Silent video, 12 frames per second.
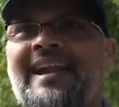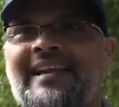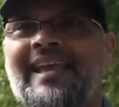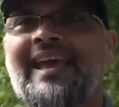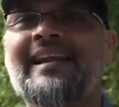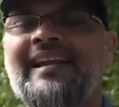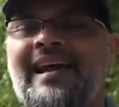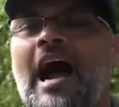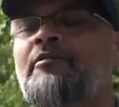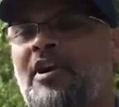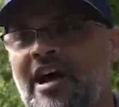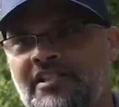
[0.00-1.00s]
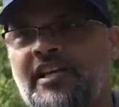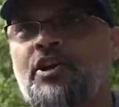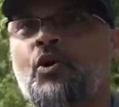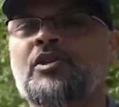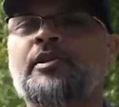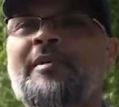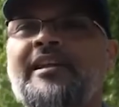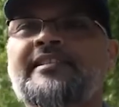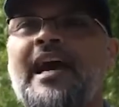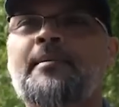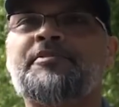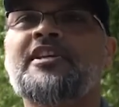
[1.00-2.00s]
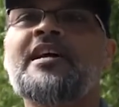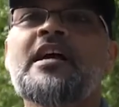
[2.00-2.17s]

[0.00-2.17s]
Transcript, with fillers: and again. And I've answered your question many times.